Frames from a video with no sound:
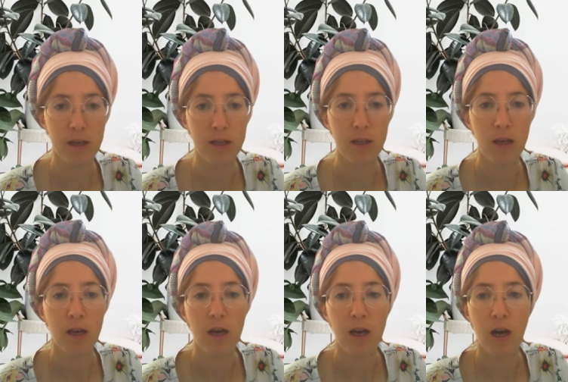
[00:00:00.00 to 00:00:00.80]
And
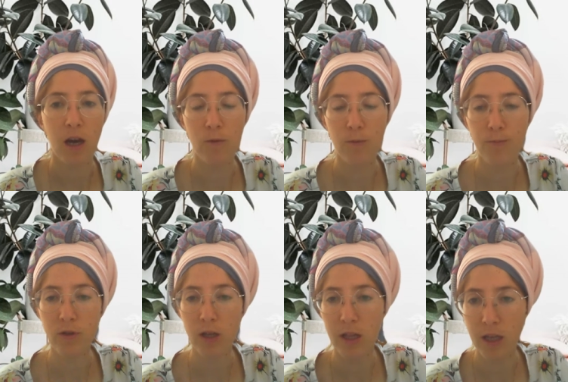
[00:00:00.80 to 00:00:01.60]
I will put
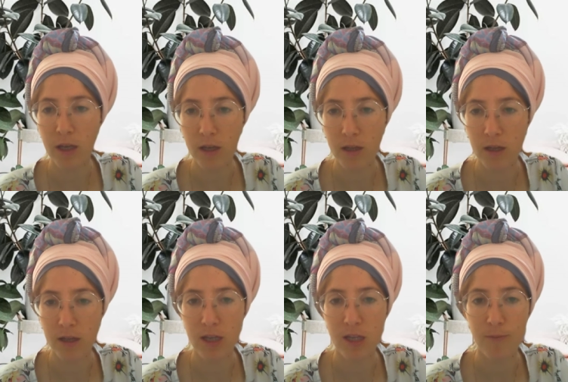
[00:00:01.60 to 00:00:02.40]
a link
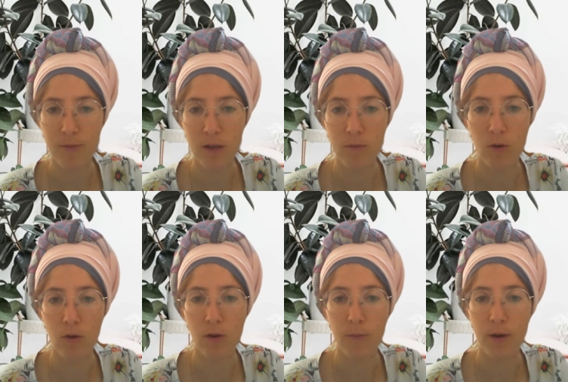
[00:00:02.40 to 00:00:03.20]
that explains
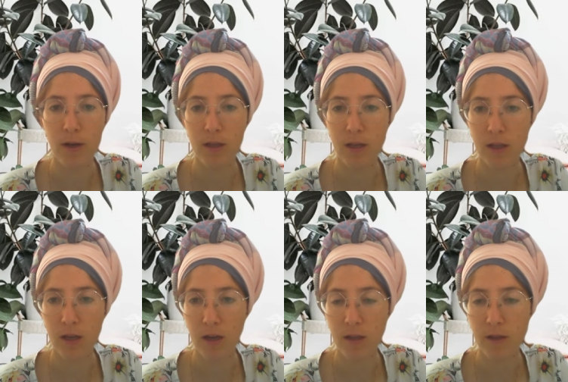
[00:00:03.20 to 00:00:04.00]
more about that
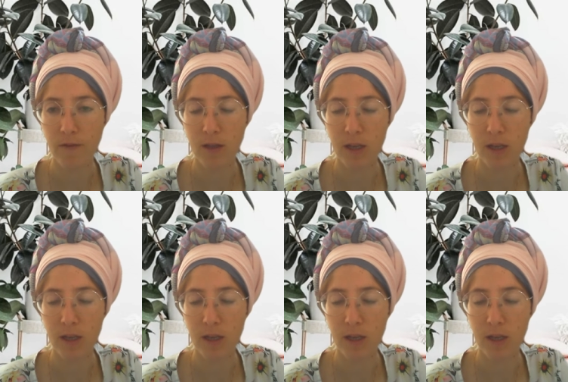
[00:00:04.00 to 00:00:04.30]
kind of